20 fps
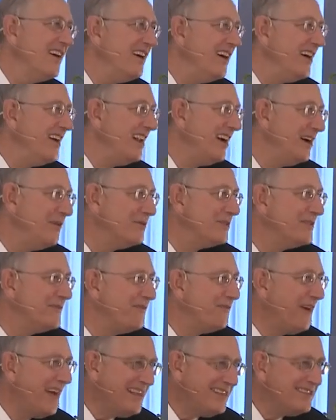And I was
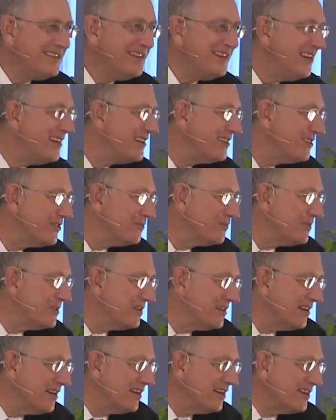fascinated with
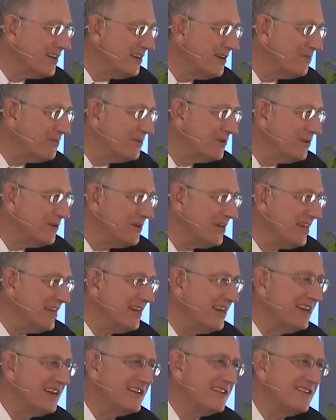her, and I kept
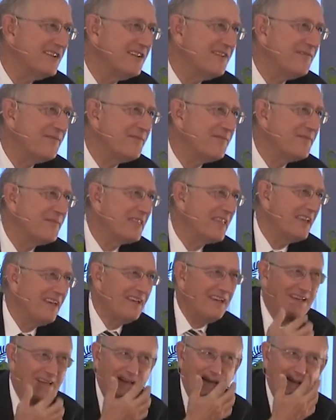looking at her,
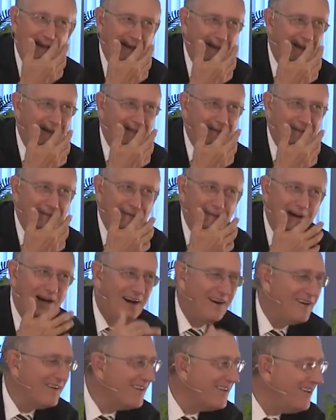and I thought,
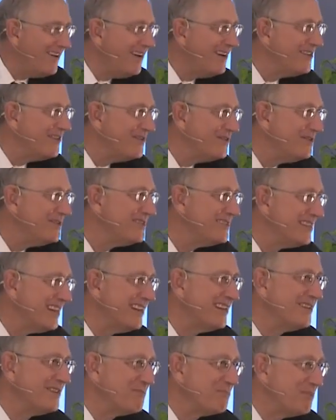wow, God, you
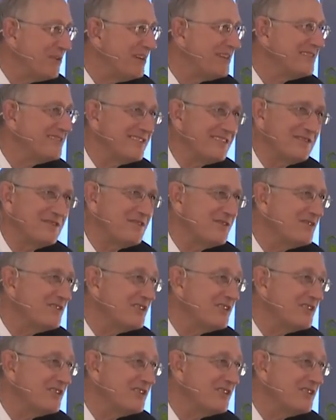sent a person to